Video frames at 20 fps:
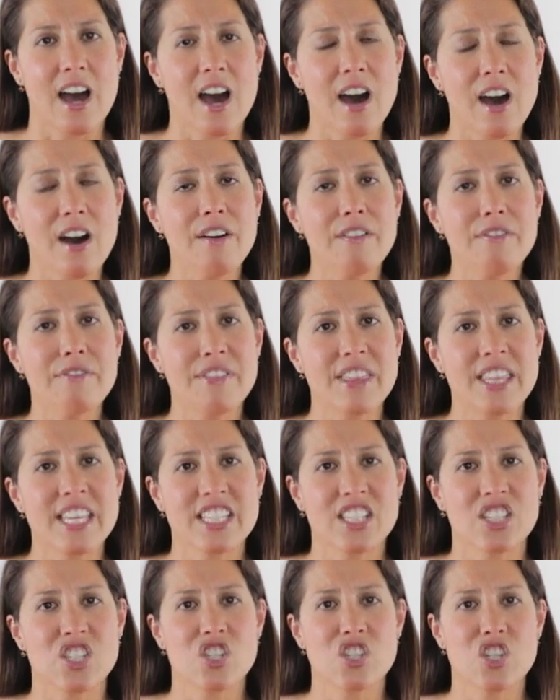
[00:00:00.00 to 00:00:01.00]
of
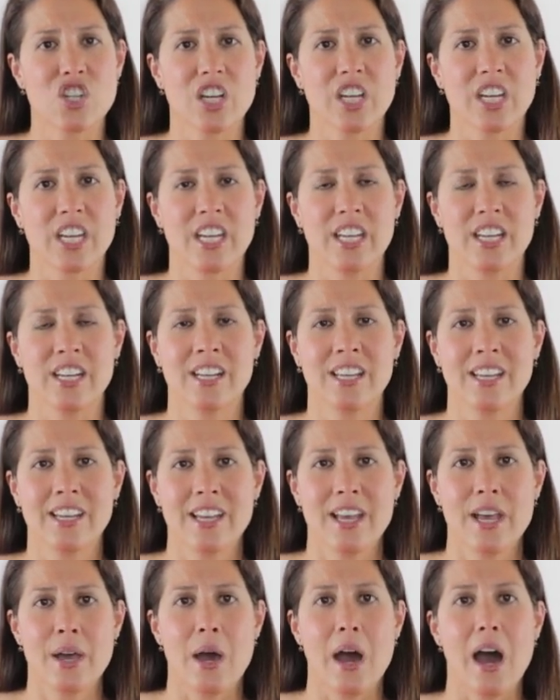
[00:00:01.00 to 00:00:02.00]
this chicken
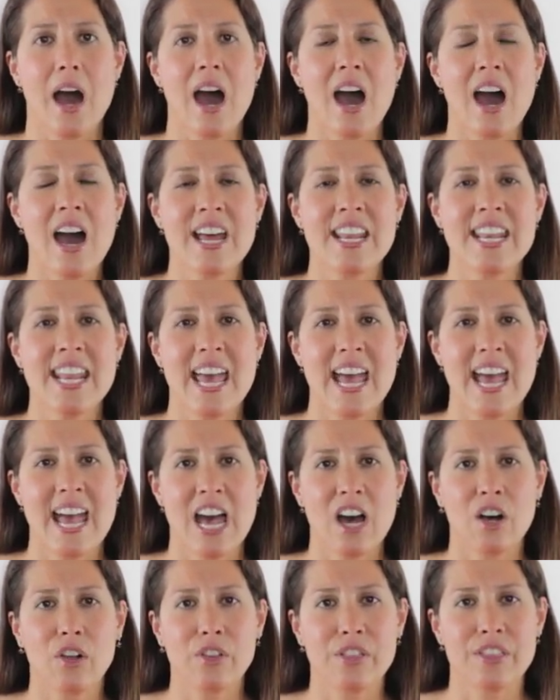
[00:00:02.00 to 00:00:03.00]

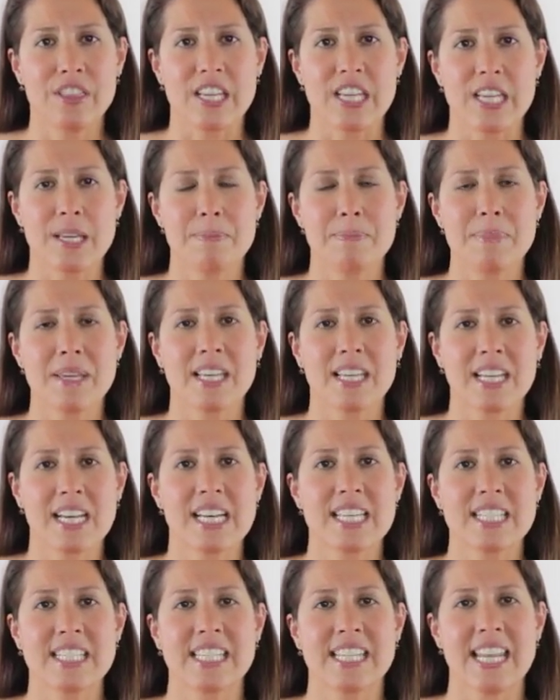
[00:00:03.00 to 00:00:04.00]
unhealthy
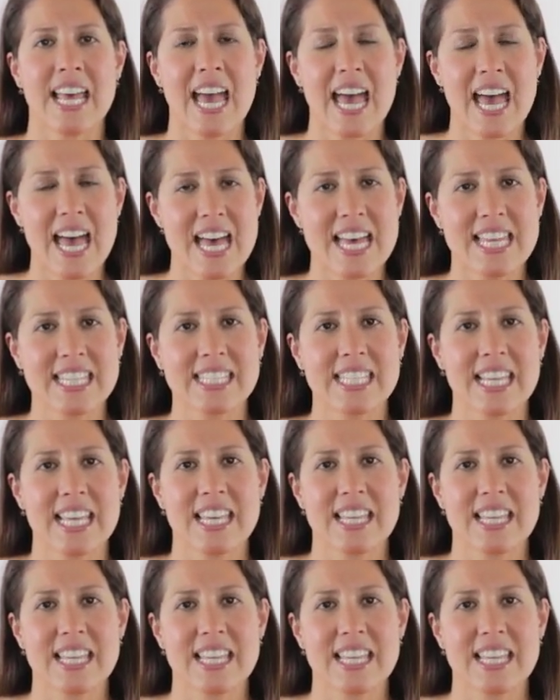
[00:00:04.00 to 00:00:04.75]
because it has